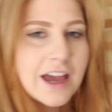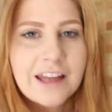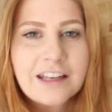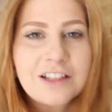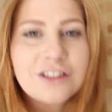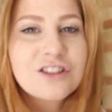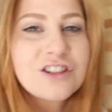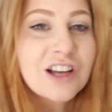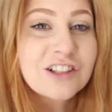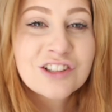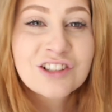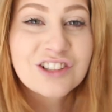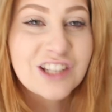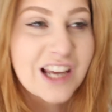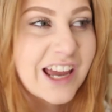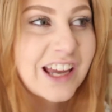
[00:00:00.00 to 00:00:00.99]
and it
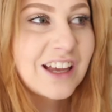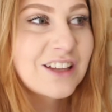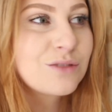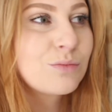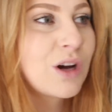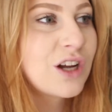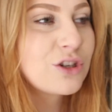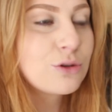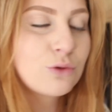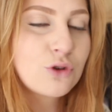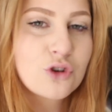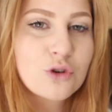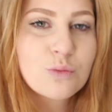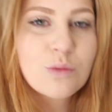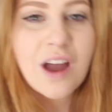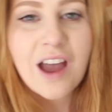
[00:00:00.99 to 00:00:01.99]
doesn't take as much
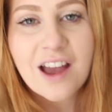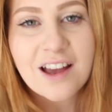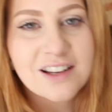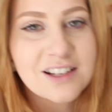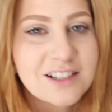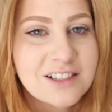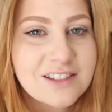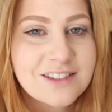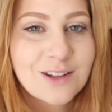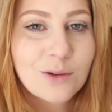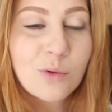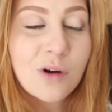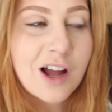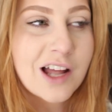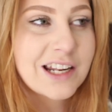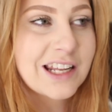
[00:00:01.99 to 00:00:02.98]
room as the
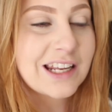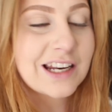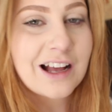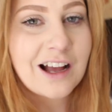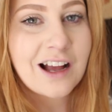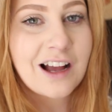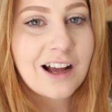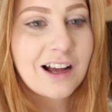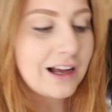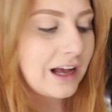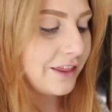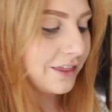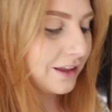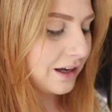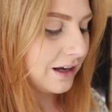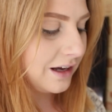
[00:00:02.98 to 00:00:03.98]
one in our
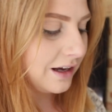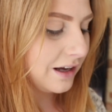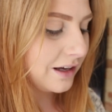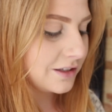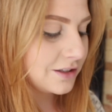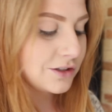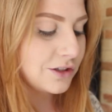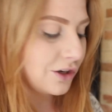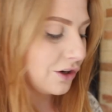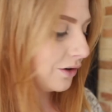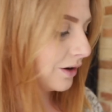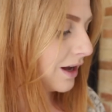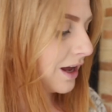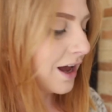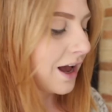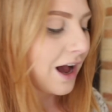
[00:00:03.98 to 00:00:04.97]
other car. So
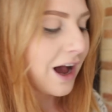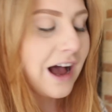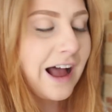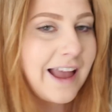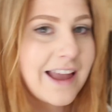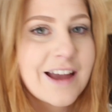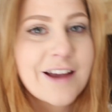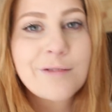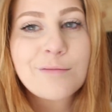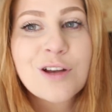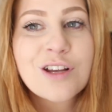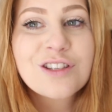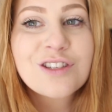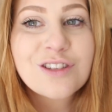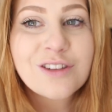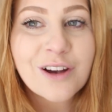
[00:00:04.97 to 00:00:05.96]
I
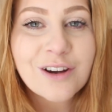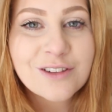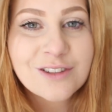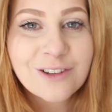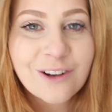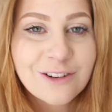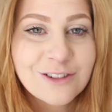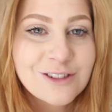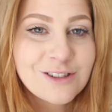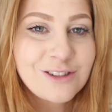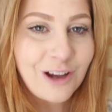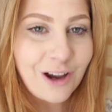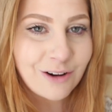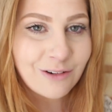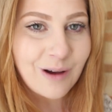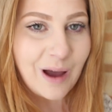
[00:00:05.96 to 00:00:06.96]
am so so
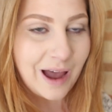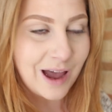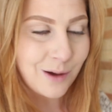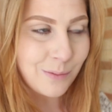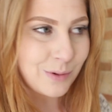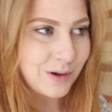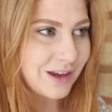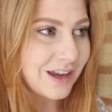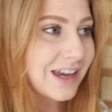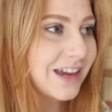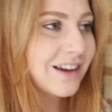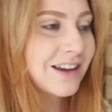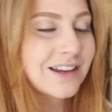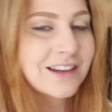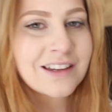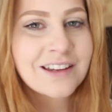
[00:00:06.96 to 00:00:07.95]
so
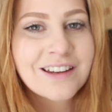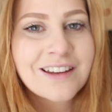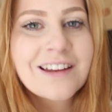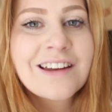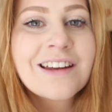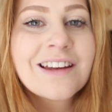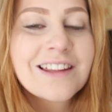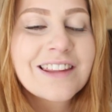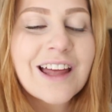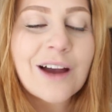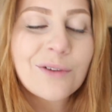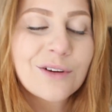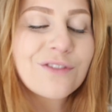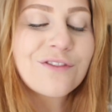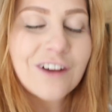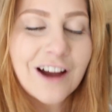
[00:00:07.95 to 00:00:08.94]
happy that
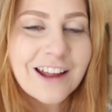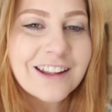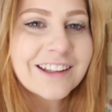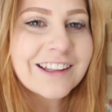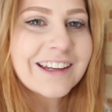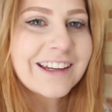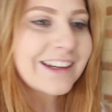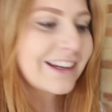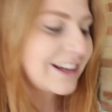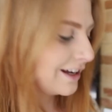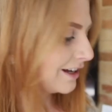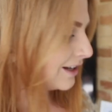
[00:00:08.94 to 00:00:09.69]
we finally